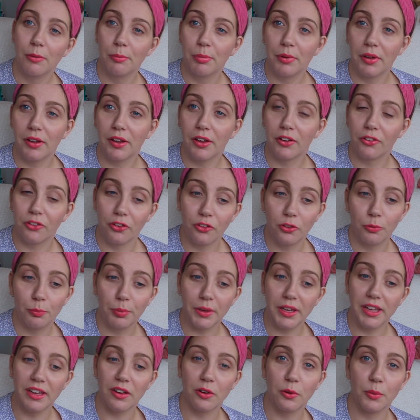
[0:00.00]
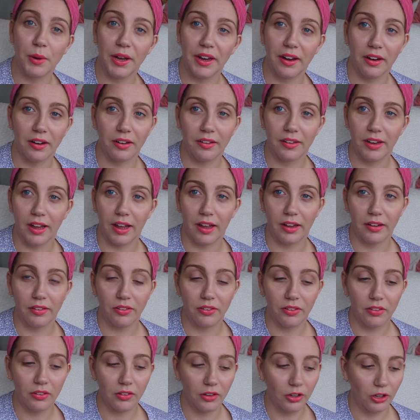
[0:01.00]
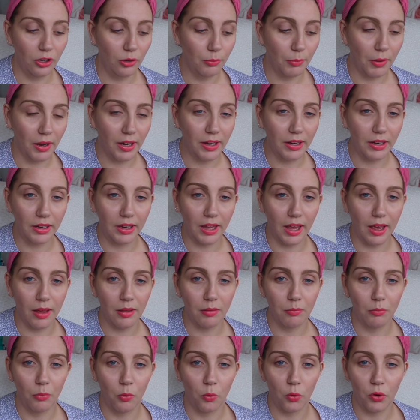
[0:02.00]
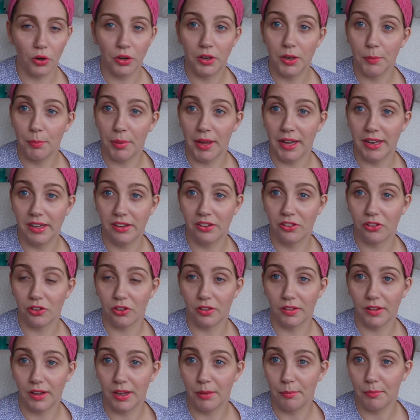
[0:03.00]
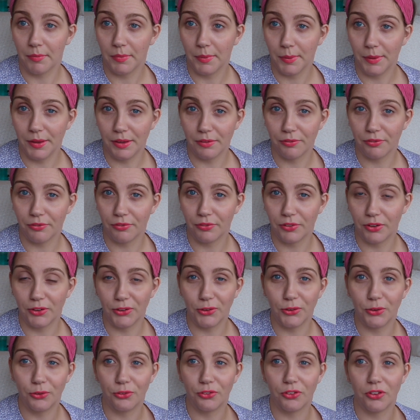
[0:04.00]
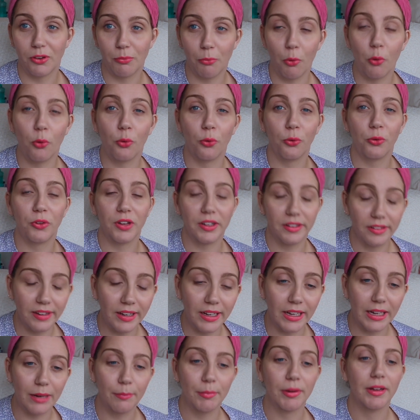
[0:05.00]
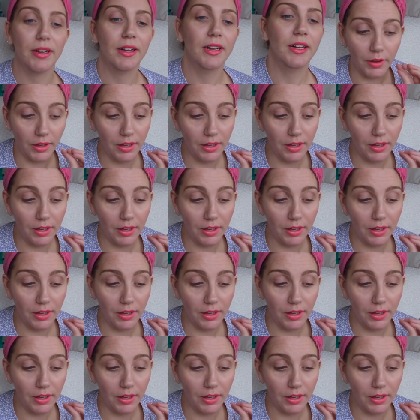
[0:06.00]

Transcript: But just be aware that you might get more dependent on them if you use them all the time.